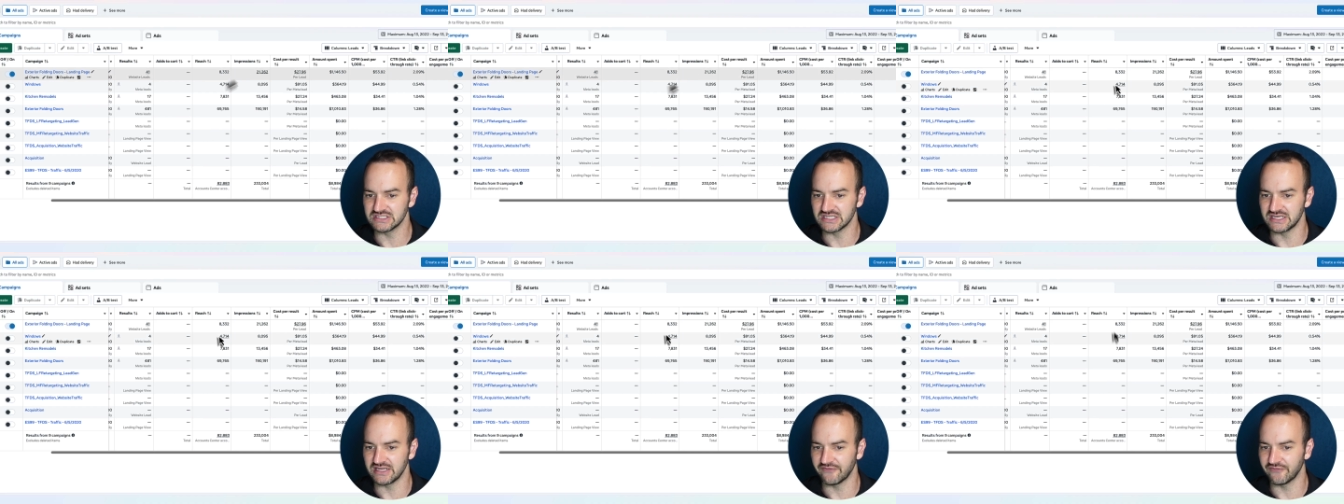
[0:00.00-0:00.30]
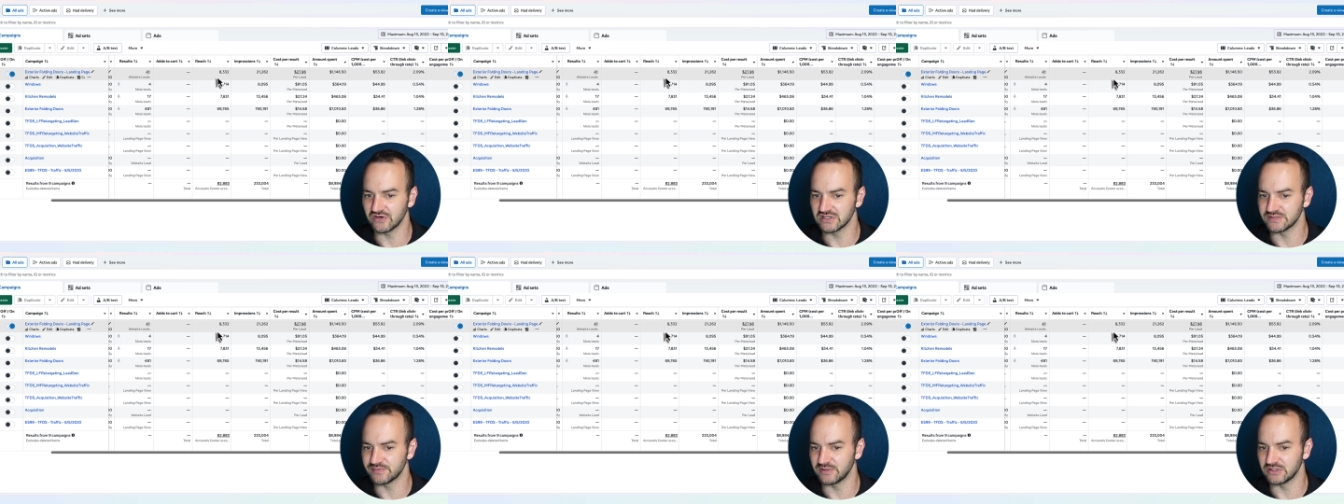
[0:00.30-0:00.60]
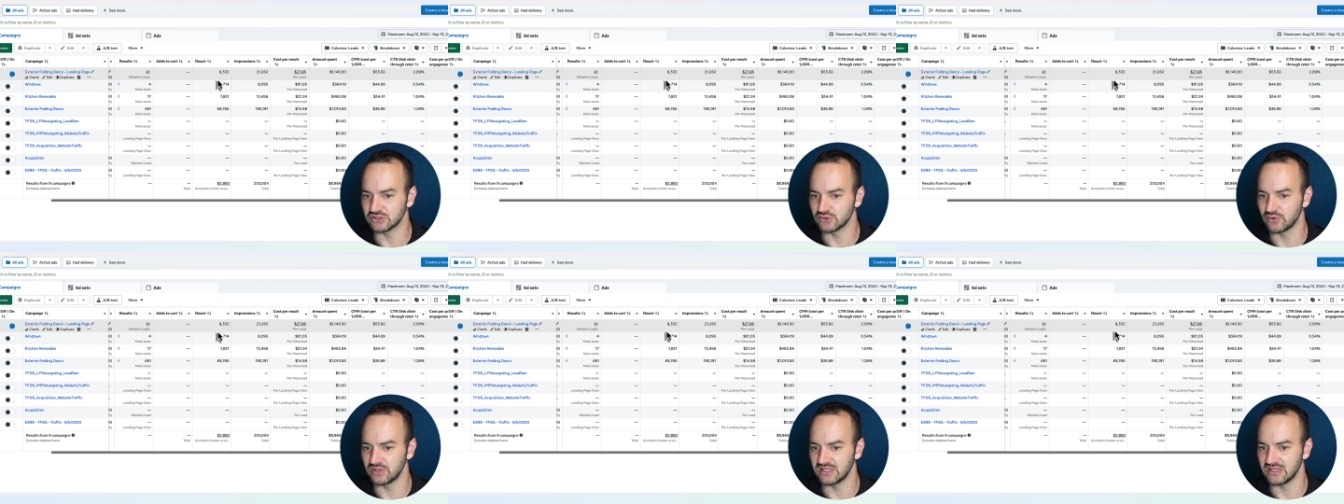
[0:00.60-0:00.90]
the difference
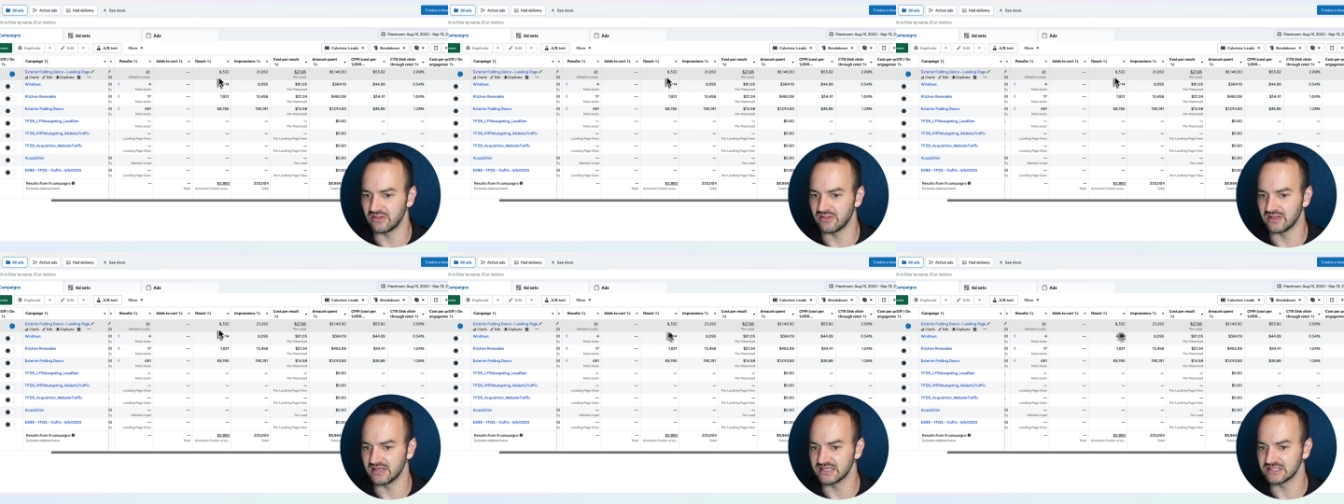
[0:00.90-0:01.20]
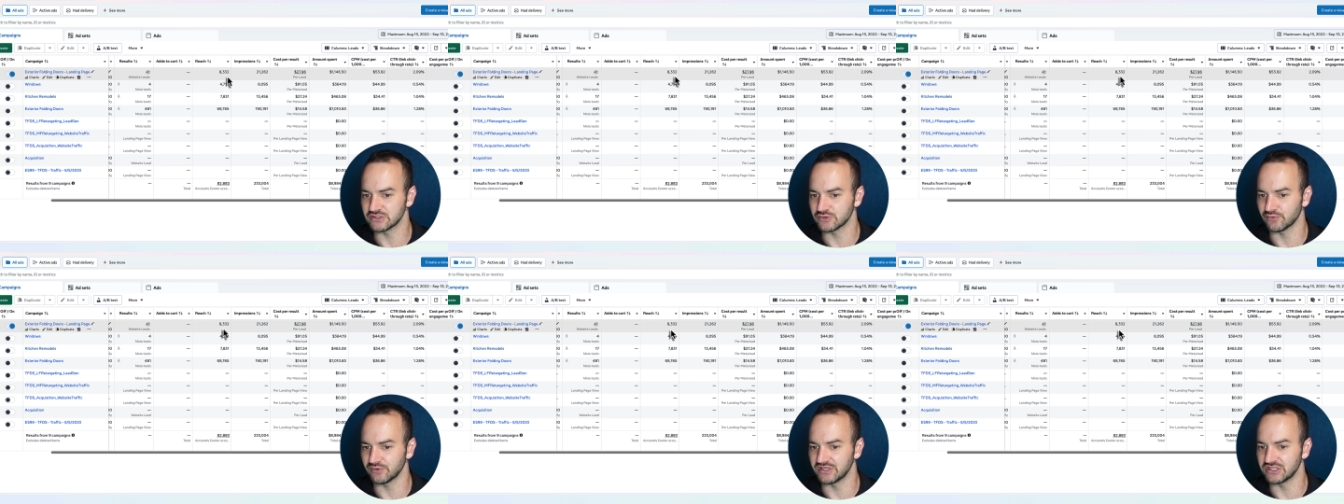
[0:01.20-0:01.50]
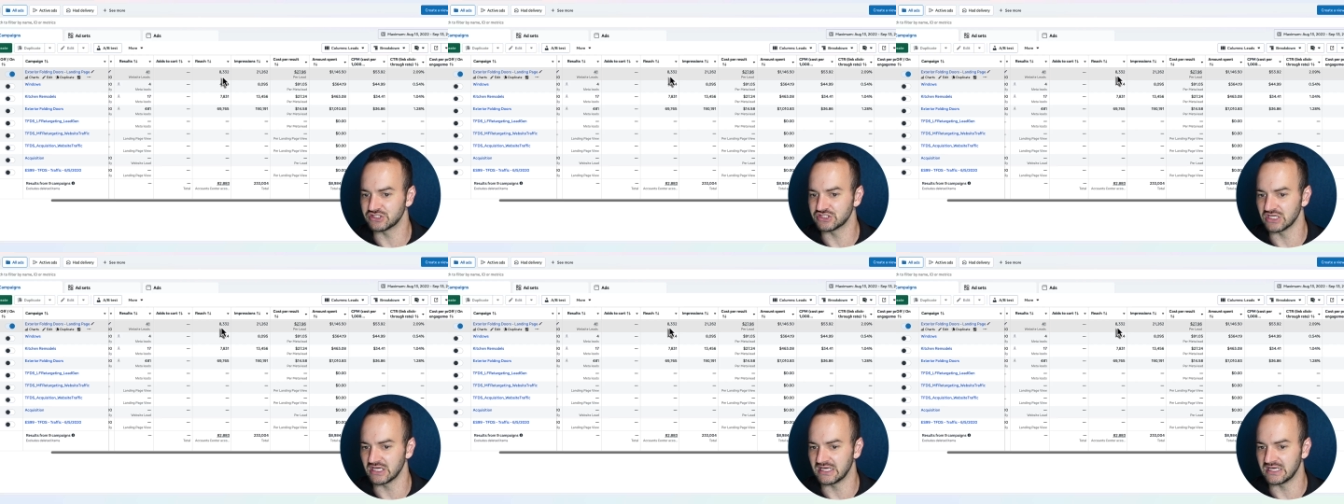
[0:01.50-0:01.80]
between this
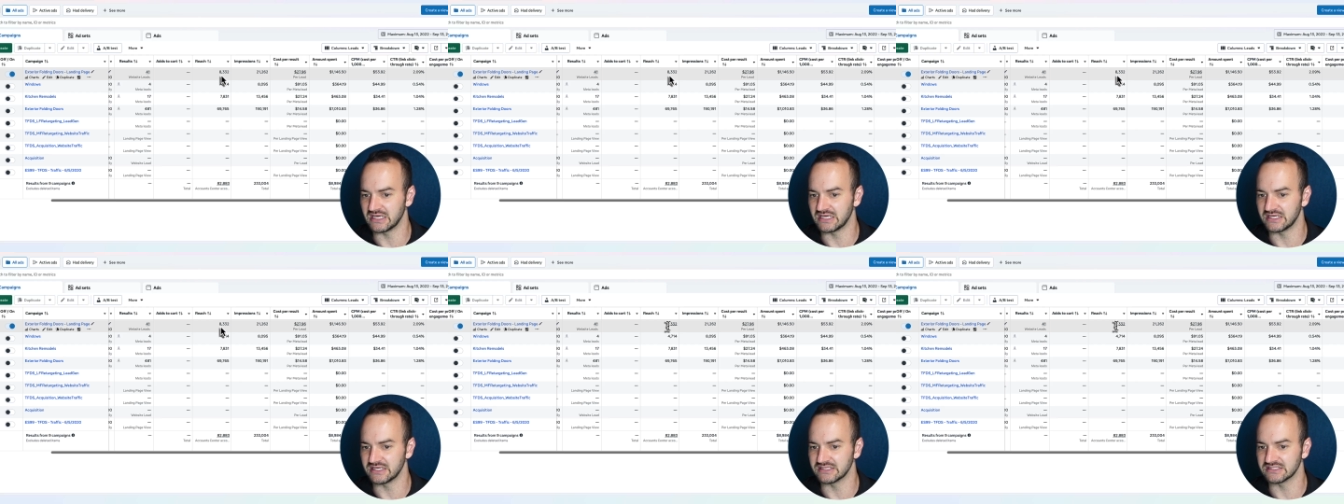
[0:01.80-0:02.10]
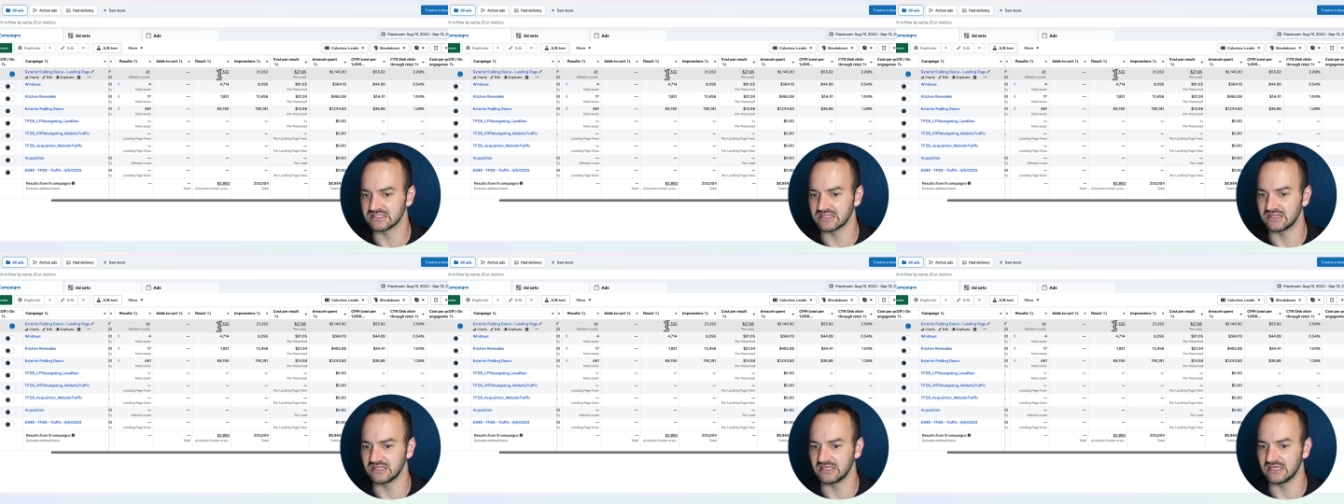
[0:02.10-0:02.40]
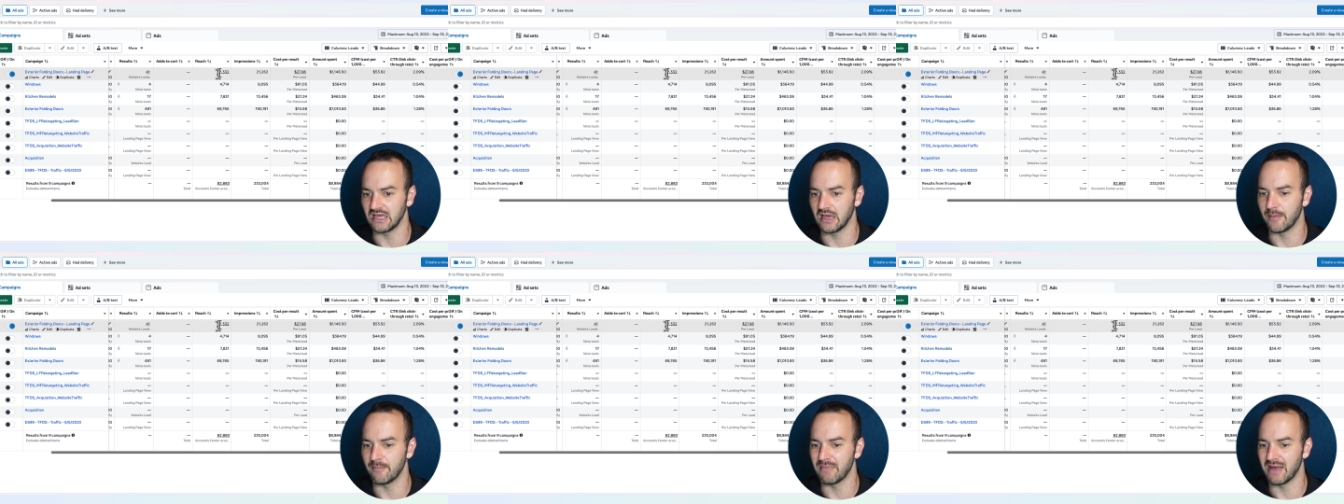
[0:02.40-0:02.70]
reach is
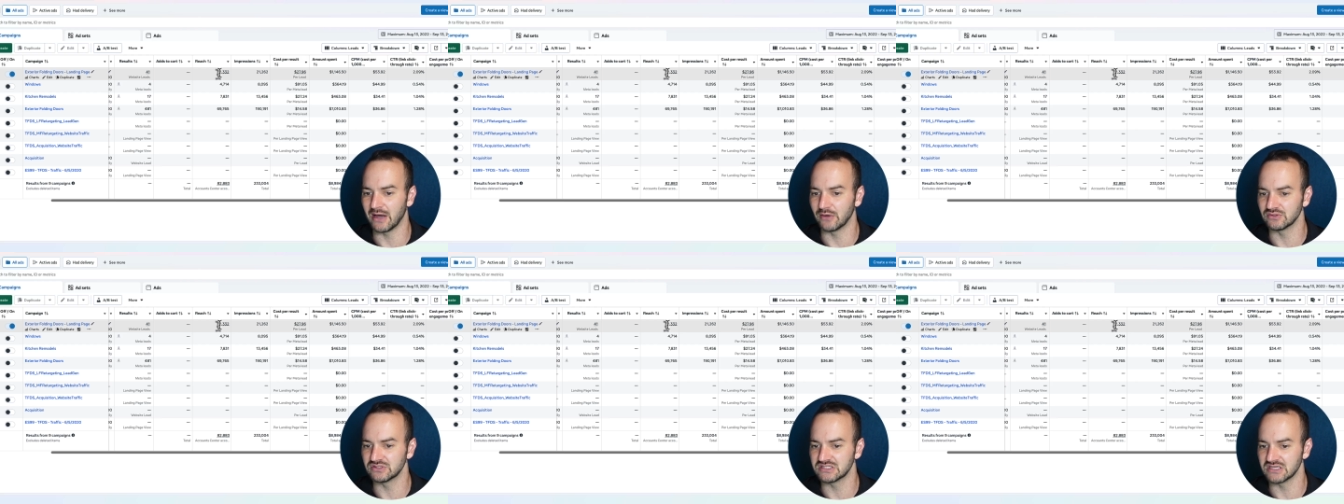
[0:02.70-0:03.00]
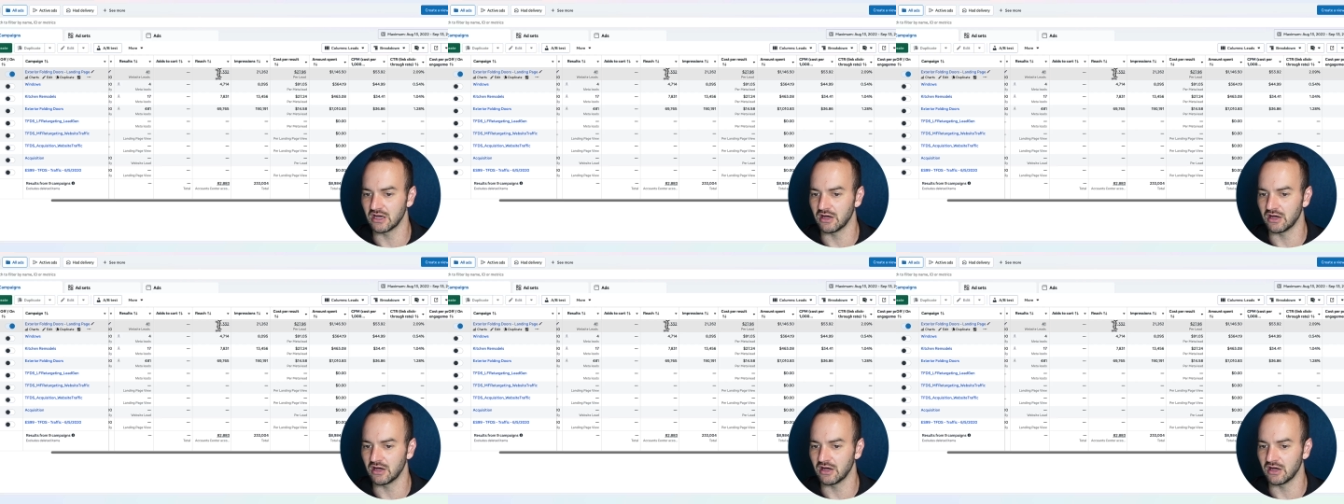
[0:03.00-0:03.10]
the amount